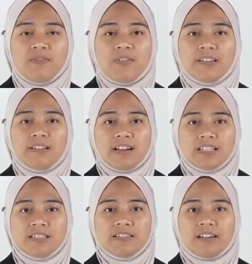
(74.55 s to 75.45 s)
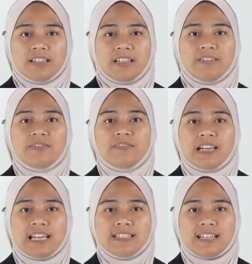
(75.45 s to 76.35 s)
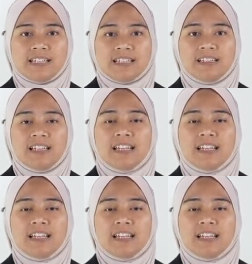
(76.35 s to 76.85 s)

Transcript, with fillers: For the regenerative relay station,